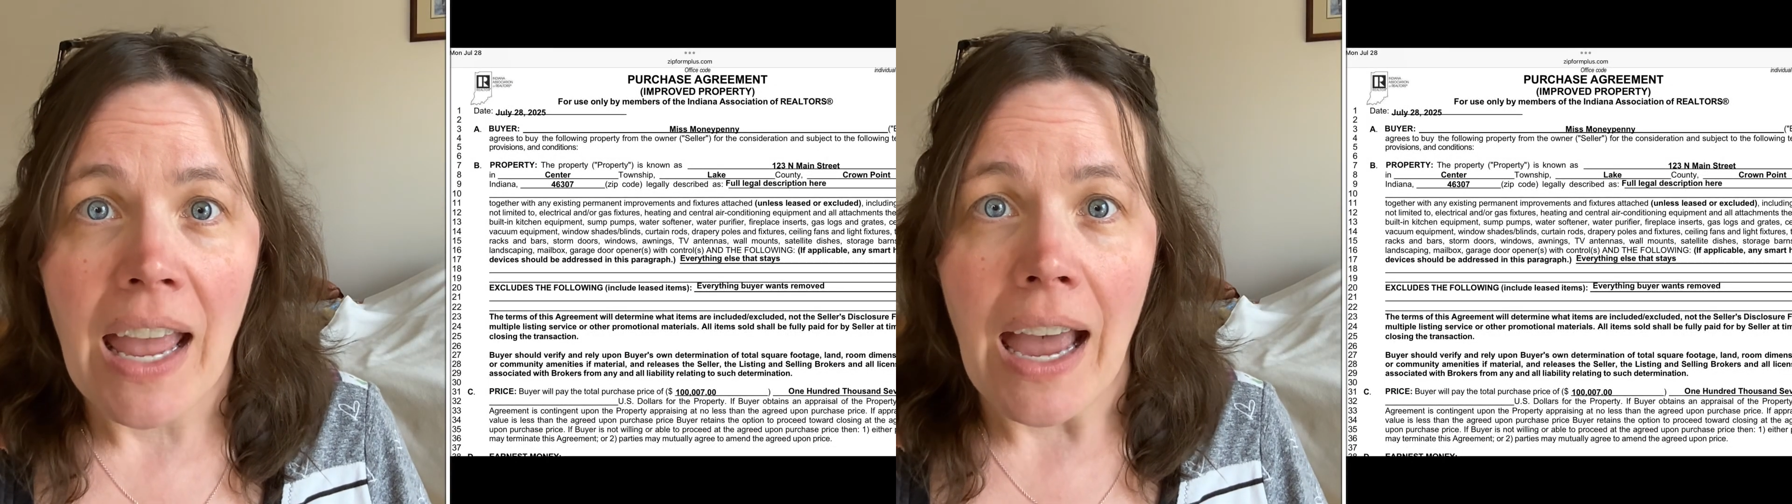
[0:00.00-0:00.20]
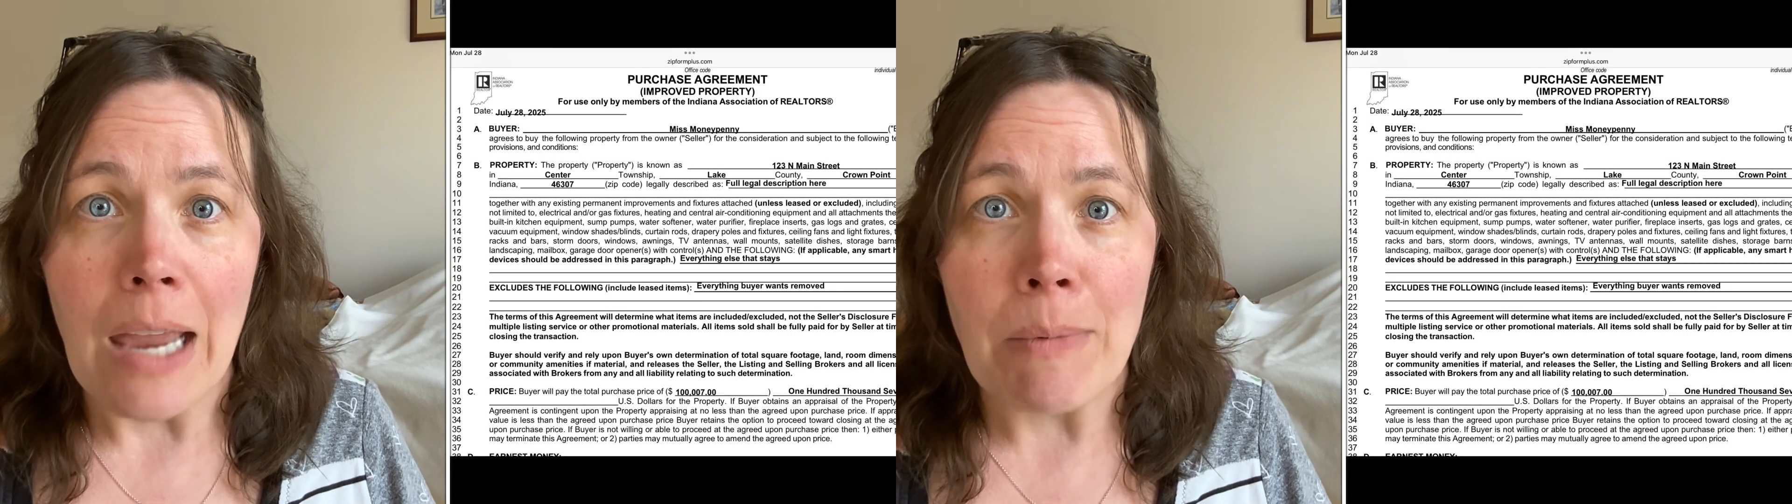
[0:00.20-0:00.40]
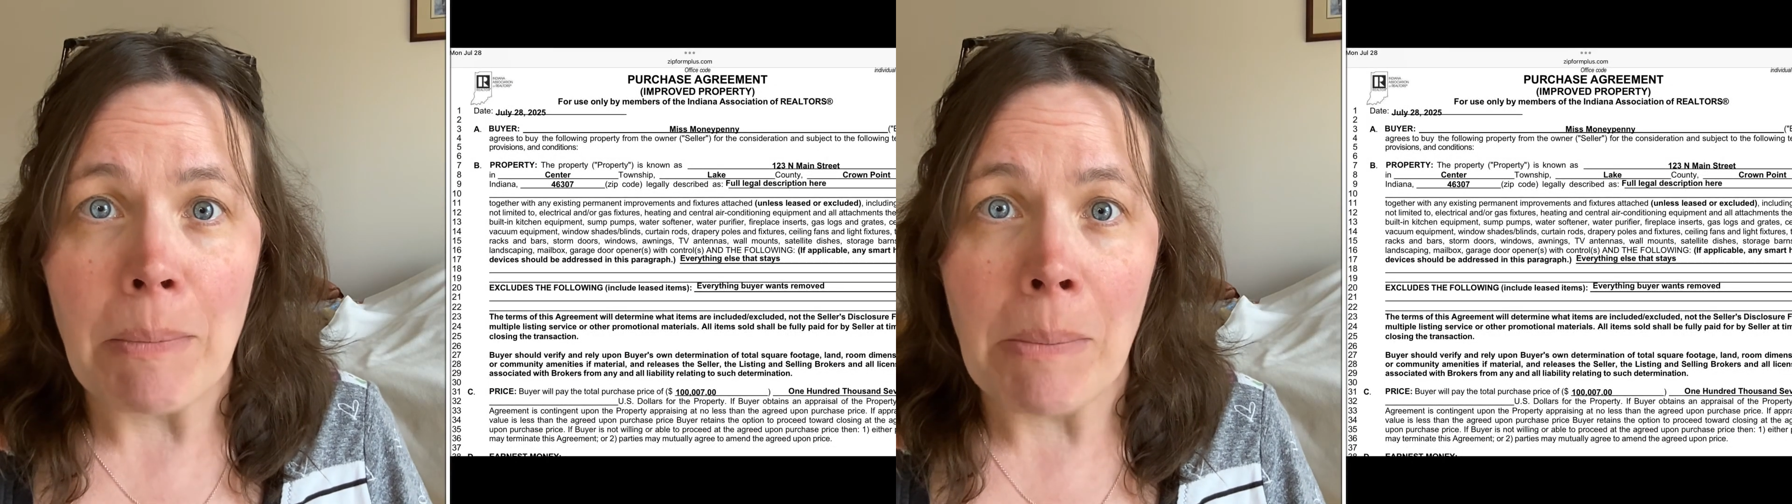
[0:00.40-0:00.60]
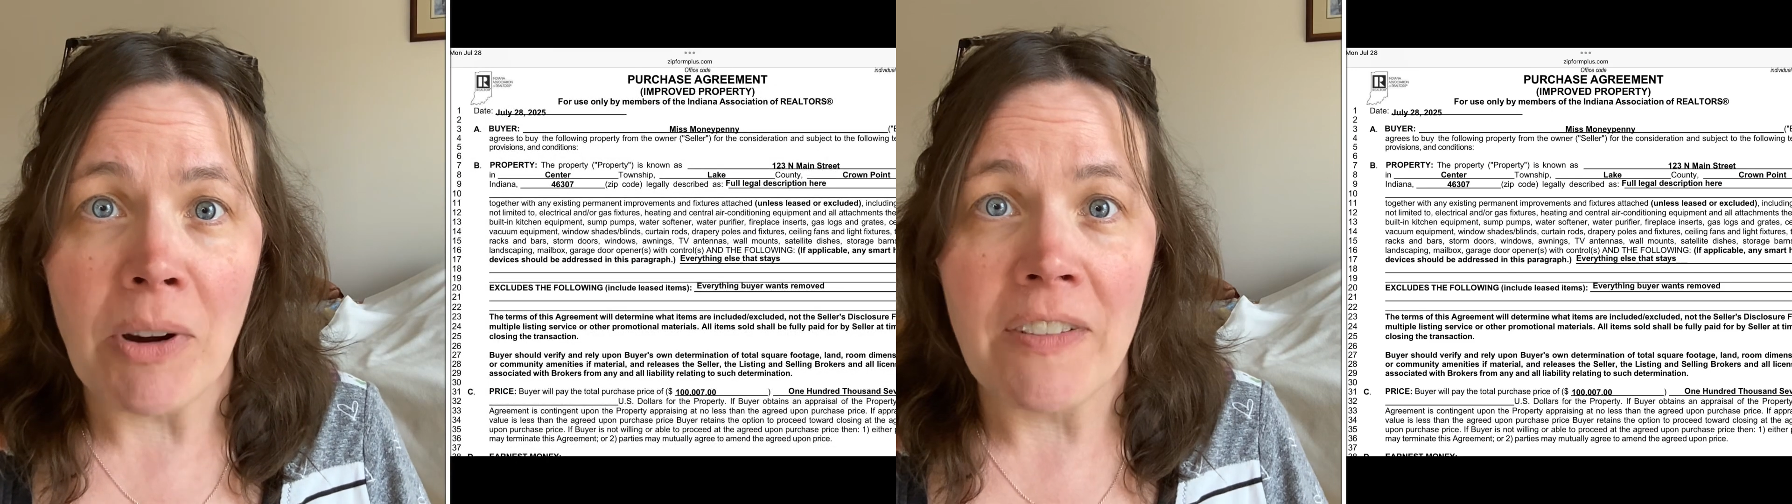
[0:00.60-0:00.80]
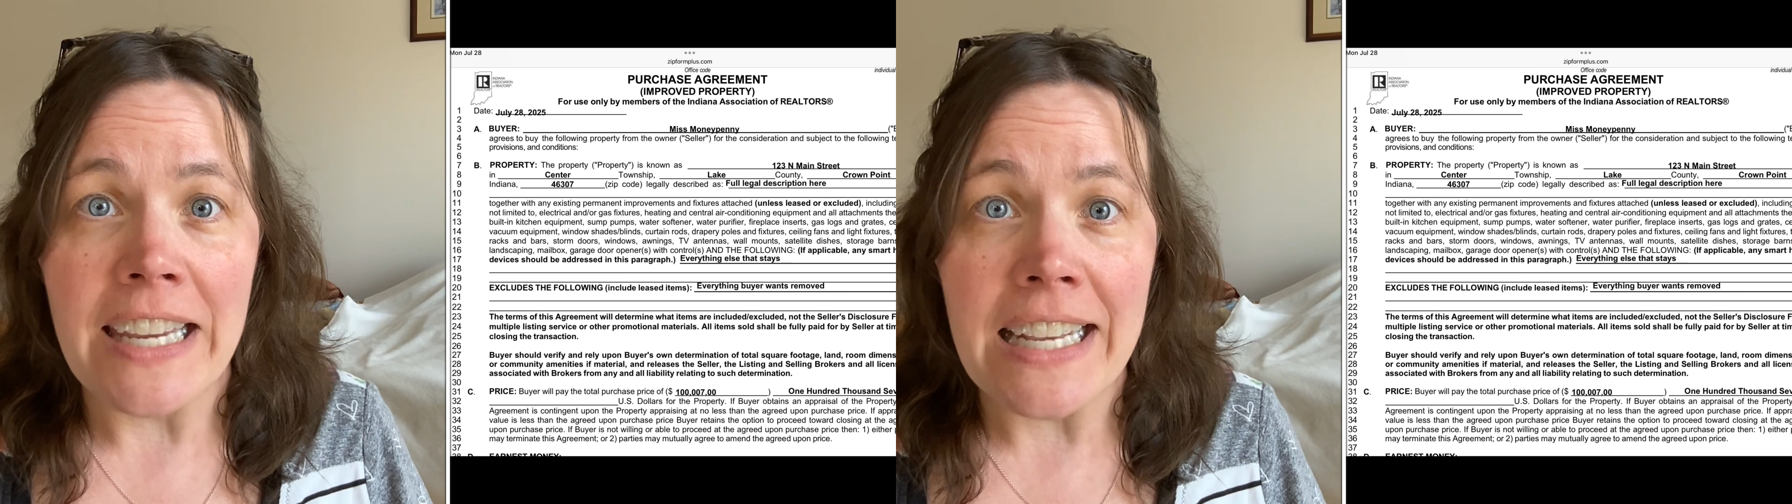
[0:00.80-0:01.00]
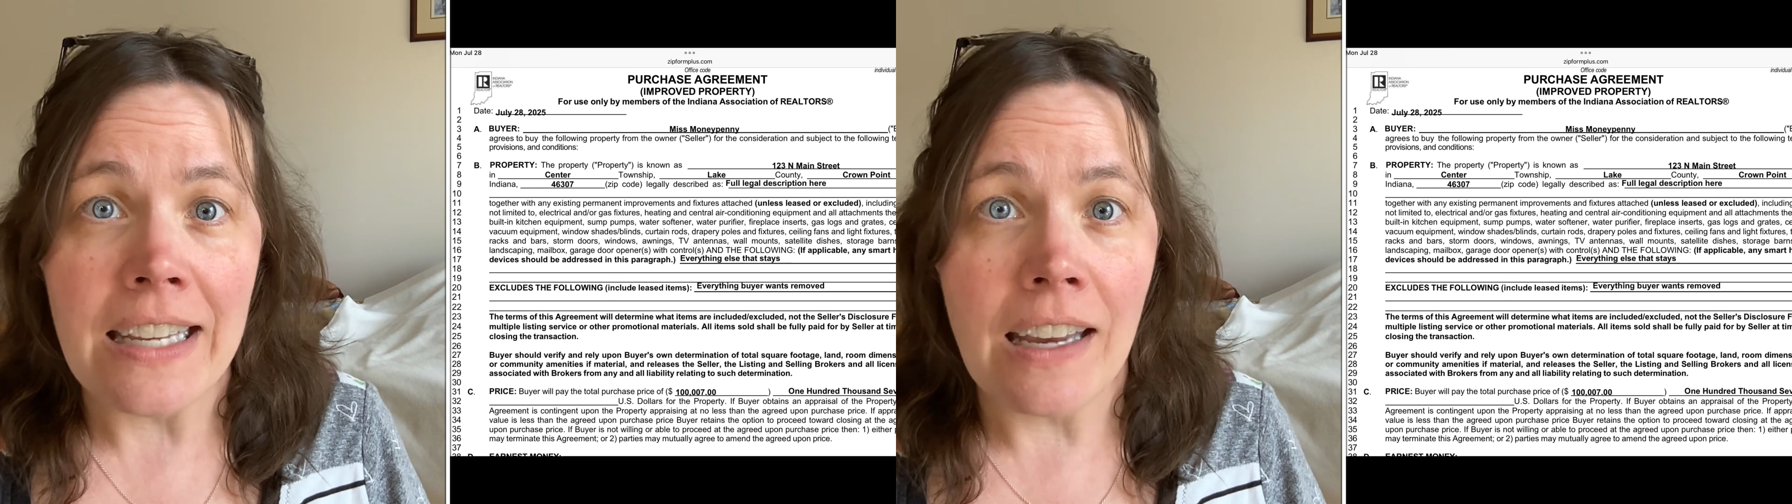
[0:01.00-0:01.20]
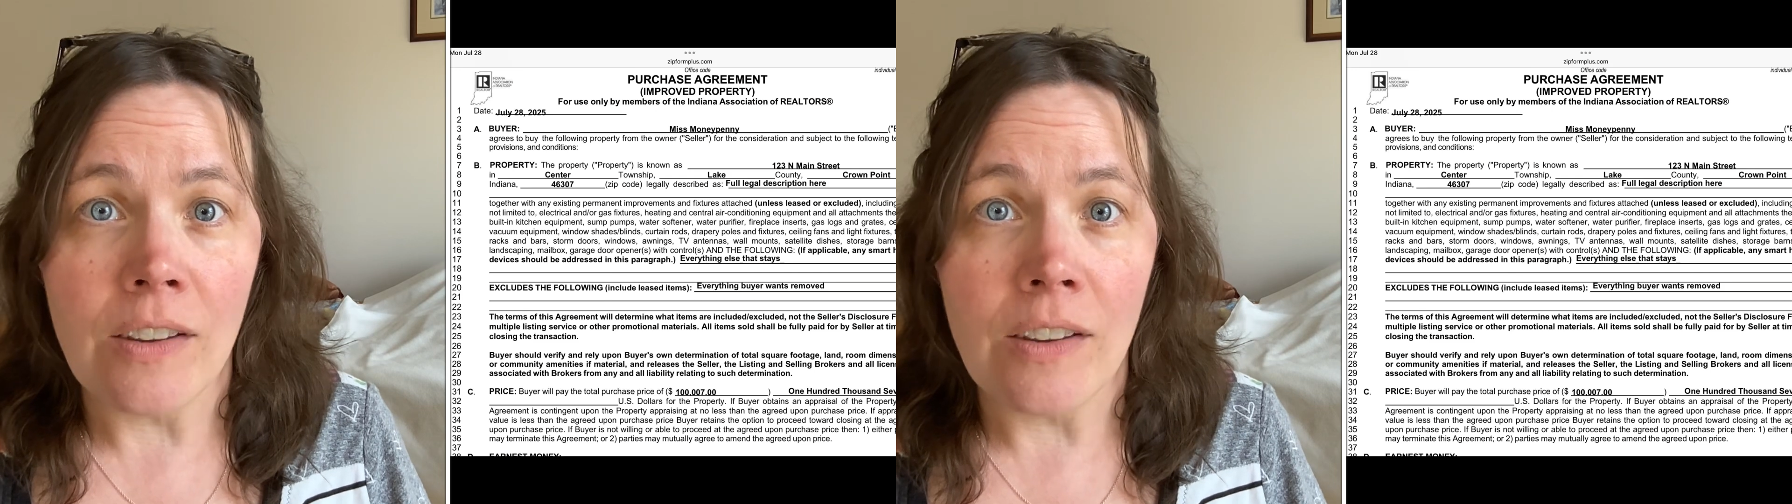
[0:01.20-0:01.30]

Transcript: I am a member of the Indiana